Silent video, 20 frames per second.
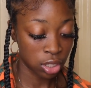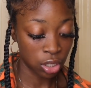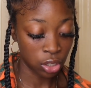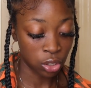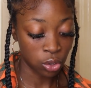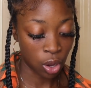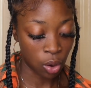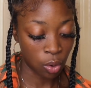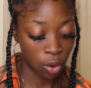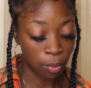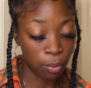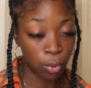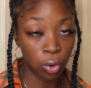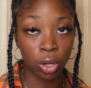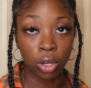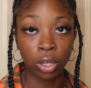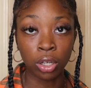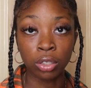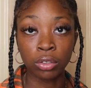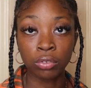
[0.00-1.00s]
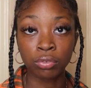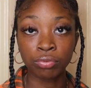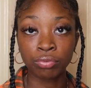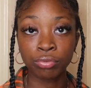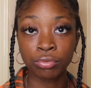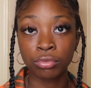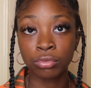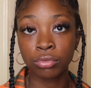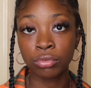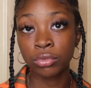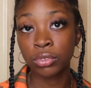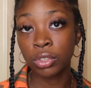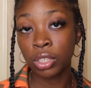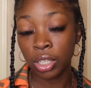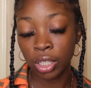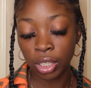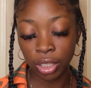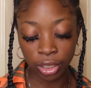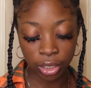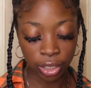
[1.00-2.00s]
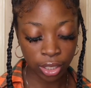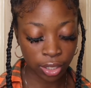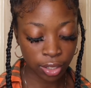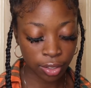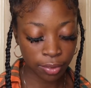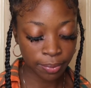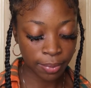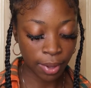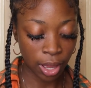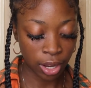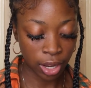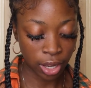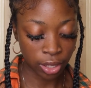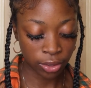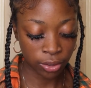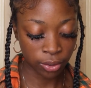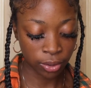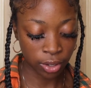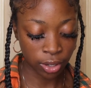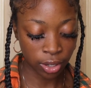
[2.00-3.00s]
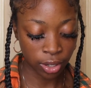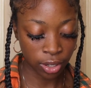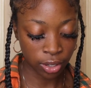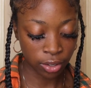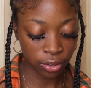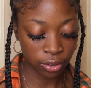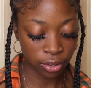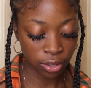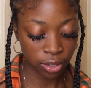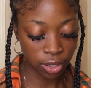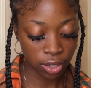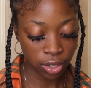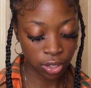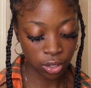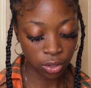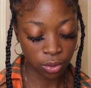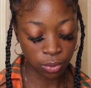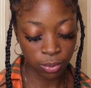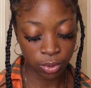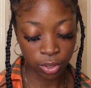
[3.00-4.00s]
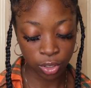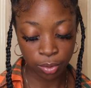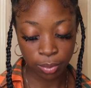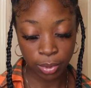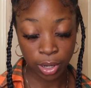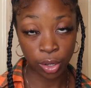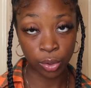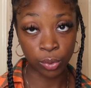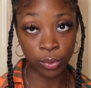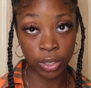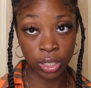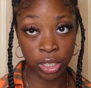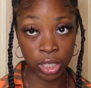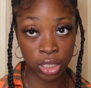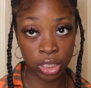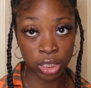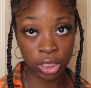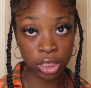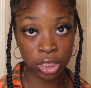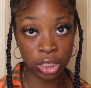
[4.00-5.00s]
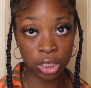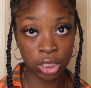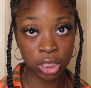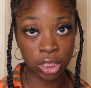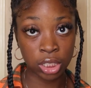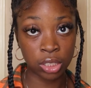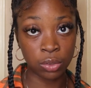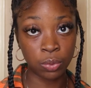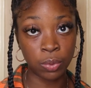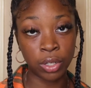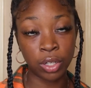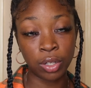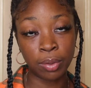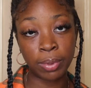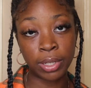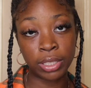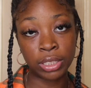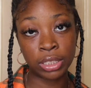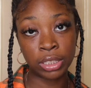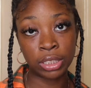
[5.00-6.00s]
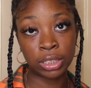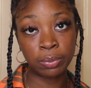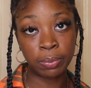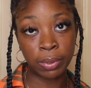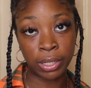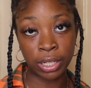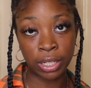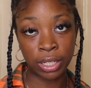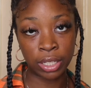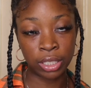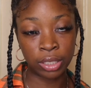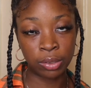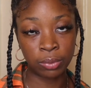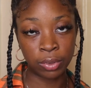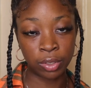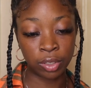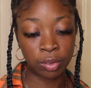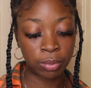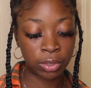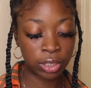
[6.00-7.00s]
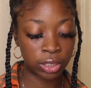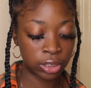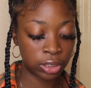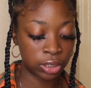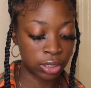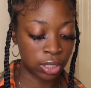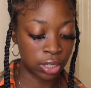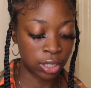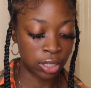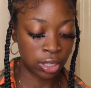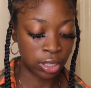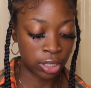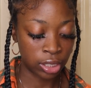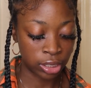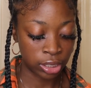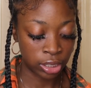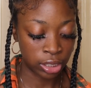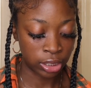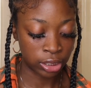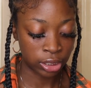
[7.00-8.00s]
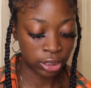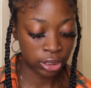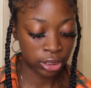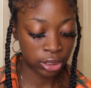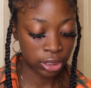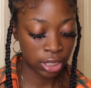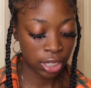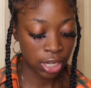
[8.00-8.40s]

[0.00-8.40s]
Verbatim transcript: do I want more? Yeah, I got 3. One on my wrist, one on my spine, and one on my side. And yes,